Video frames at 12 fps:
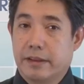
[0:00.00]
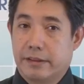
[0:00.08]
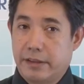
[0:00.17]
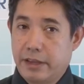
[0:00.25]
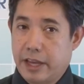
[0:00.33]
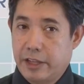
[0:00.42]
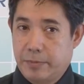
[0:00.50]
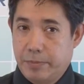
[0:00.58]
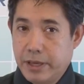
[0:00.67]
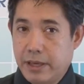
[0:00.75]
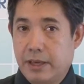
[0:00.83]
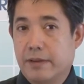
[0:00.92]

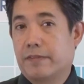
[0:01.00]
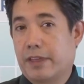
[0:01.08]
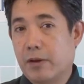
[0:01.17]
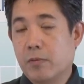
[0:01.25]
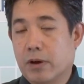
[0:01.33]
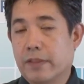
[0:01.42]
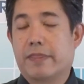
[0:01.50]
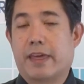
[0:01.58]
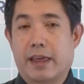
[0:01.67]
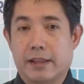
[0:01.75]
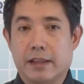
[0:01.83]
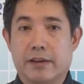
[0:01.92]
CHP, if they want
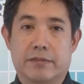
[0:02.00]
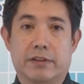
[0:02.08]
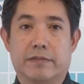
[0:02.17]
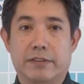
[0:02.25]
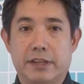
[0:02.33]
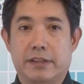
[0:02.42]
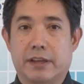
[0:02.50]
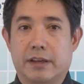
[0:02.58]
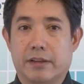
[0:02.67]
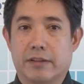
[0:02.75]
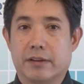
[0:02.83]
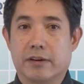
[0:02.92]
that level of
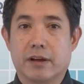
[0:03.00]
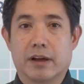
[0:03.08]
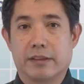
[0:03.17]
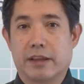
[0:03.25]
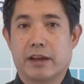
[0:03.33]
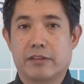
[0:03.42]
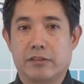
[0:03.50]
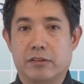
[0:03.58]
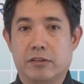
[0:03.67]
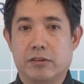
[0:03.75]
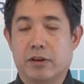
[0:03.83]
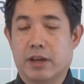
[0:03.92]
detail, they'll contact
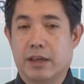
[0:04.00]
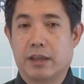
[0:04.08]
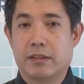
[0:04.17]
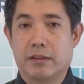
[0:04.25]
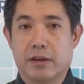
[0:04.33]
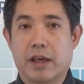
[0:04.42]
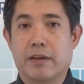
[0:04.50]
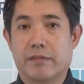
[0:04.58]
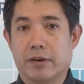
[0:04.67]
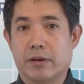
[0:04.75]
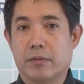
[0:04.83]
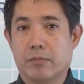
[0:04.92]
you and they'll have
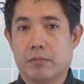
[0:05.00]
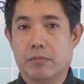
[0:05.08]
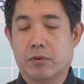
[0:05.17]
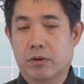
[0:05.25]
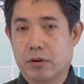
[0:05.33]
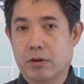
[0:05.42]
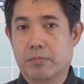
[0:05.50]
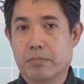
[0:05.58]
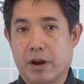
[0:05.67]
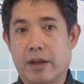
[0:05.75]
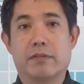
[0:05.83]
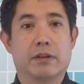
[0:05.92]
a more
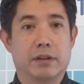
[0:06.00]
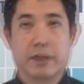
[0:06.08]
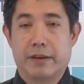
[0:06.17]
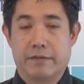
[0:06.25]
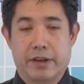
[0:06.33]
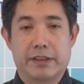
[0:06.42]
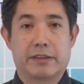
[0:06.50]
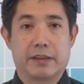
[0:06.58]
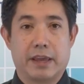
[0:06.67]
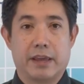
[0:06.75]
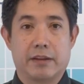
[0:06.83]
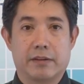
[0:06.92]
private
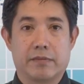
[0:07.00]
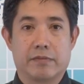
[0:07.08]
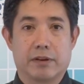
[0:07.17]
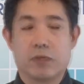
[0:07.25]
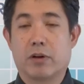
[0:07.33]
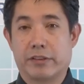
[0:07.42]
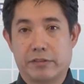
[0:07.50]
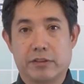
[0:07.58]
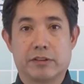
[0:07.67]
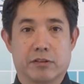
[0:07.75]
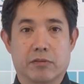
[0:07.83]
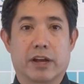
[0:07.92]
investigative
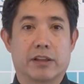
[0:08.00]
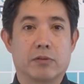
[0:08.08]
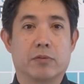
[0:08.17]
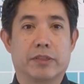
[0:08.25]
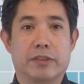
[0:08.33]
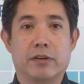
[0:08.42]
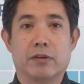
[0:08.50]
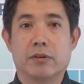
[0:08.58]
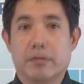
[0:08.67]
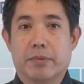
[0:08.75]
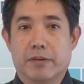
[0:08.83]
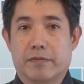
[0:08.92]
questions directly with you.
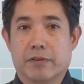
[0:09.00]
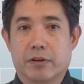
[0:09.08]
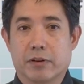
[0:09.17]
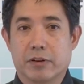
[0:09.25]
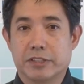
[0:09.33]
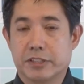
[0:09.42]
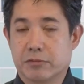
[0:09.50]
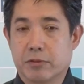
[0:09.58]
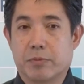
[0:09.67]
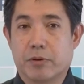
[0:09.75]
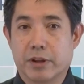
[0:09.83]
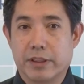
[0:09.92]
But for just
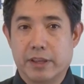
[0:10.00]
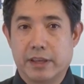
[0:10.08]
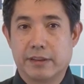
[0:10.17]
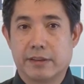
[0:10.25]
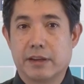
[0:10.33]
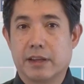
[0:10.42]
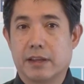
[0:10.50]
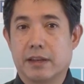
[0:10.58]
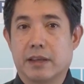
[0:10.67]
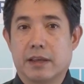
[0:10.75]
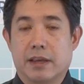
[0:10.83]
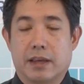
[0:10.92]
reporting the incident
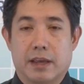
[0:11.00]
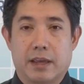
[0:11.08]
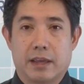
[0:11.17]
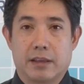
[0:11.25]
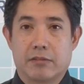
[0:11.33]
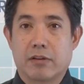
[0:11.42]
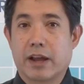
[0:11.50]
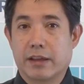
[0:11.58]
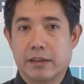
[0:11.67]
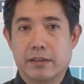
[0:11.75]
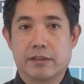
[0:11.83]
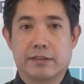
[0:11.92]
and
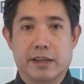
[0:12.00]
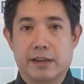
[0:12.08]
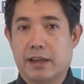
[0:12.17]
tracking the state